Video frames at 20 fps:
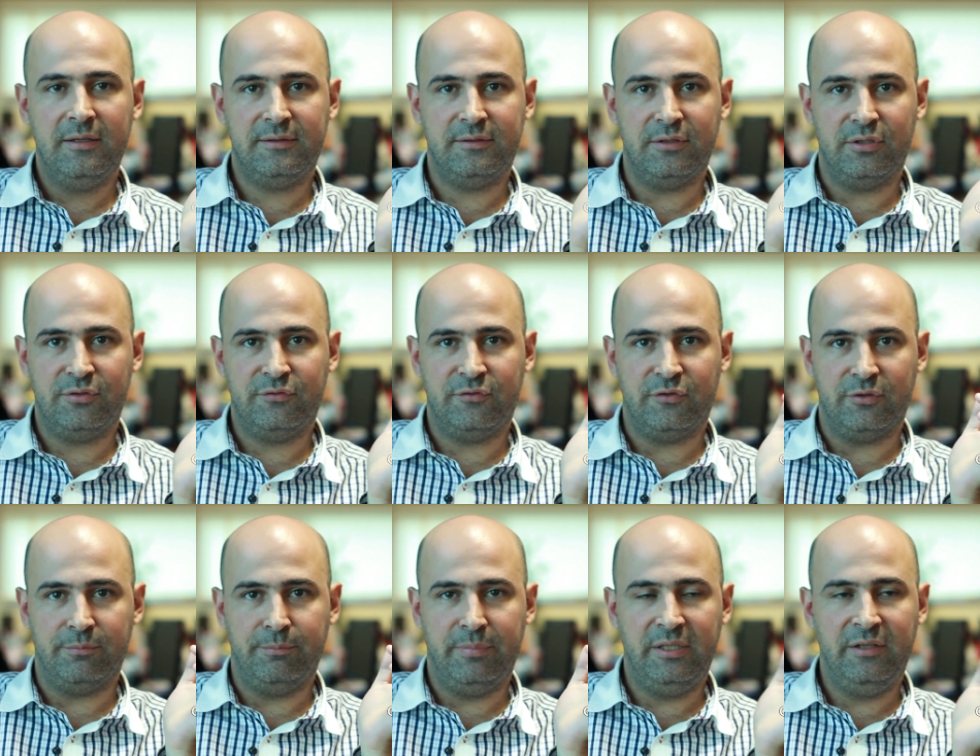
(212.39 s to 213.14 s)
search
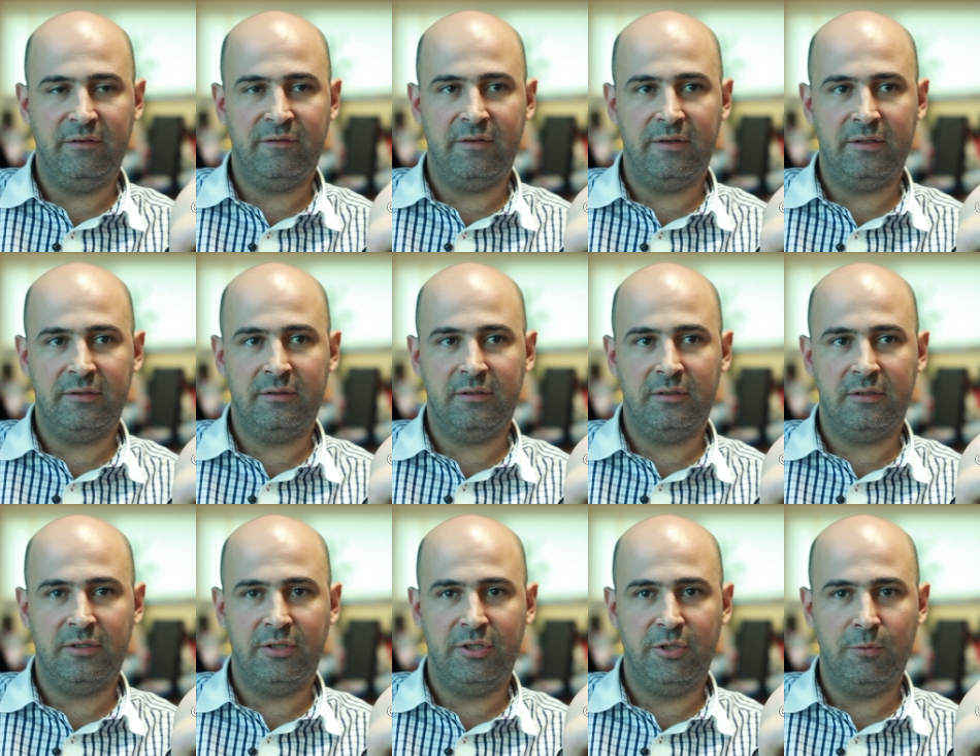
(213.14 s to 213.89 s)
for
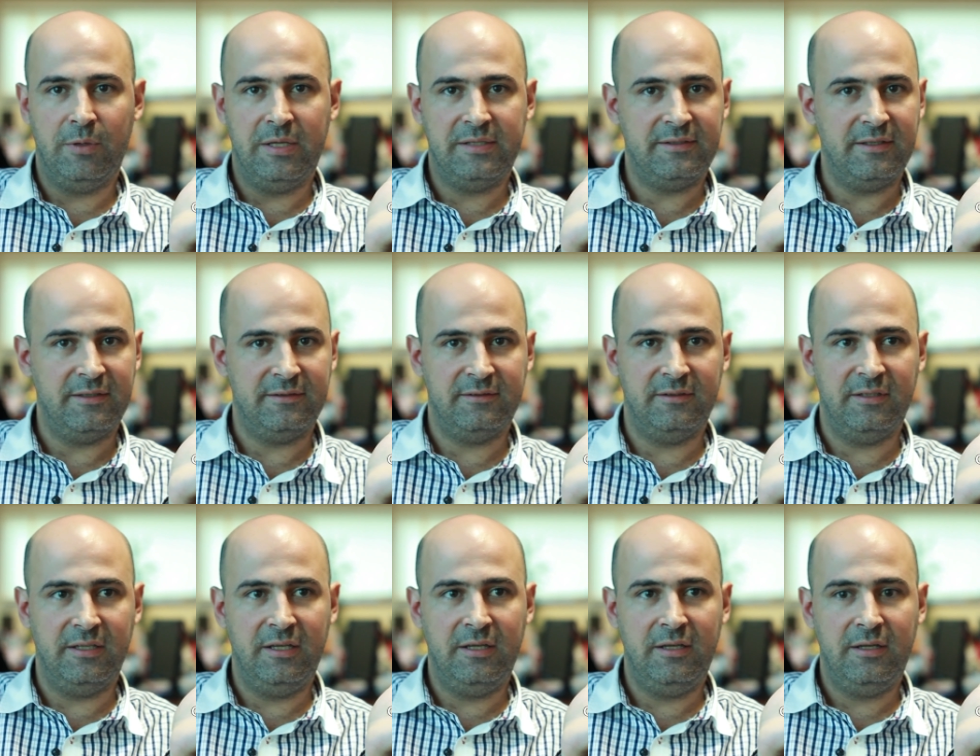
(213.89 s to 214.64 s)
Bitdefender U S S D,